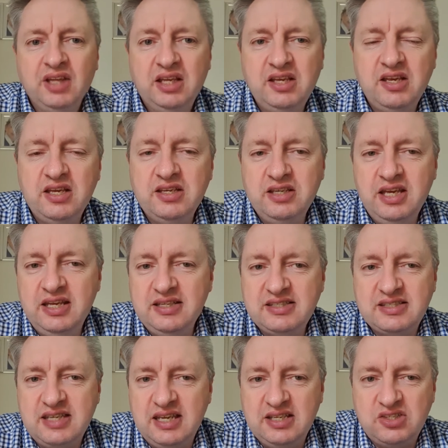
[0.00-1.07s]

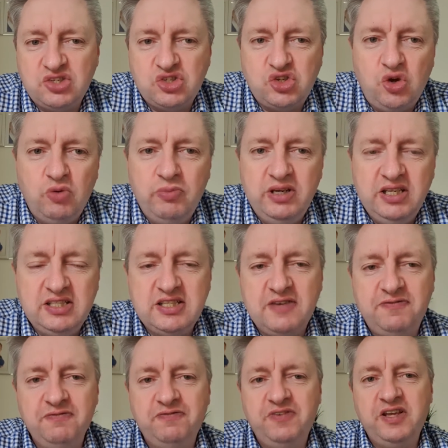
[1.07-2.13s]
It's so many
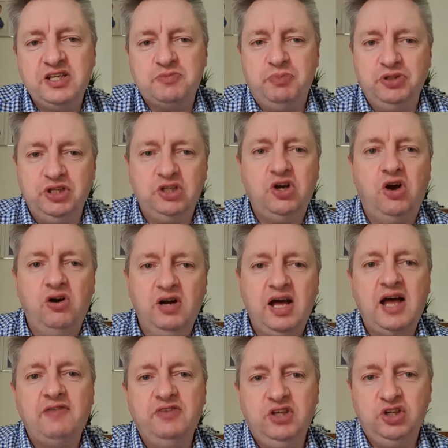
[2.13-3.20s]
different things, but they can't
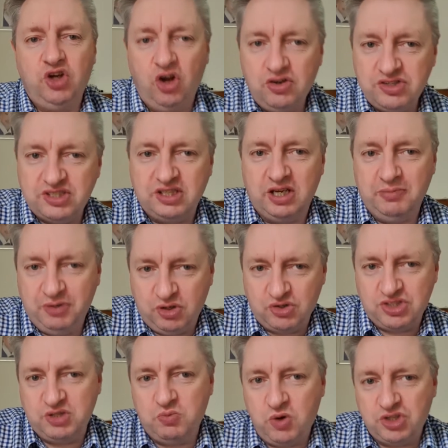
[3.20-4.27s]
have it constantly because
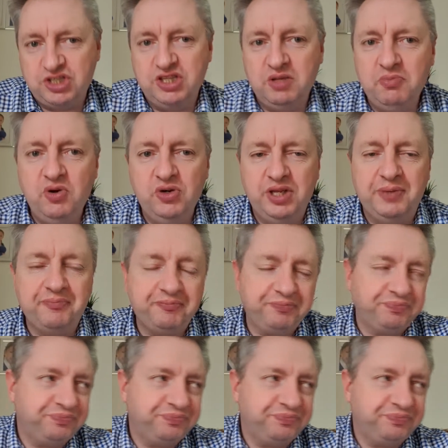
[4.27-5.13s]
they're watching the money.